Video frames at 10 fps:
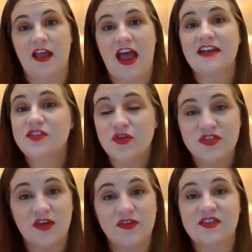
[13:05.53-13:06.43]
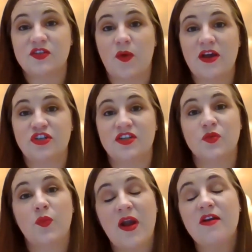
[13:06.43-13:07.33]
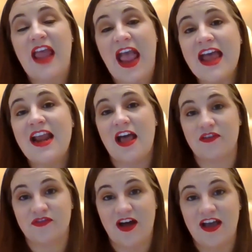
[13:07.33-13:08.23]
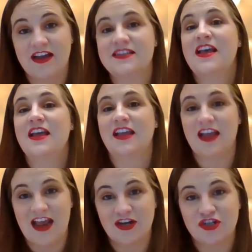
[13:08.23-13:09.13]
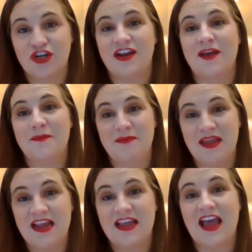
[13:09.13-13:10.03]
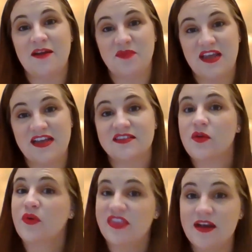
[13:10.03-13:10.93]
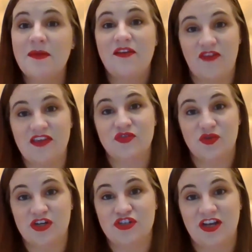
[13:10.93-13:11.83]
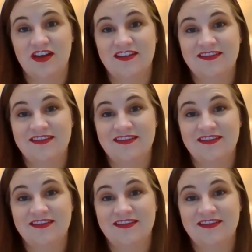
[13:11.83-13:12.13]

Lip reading: Ask yourselves these questions. Where can I find connection, meaning, and peace within my faith tradition?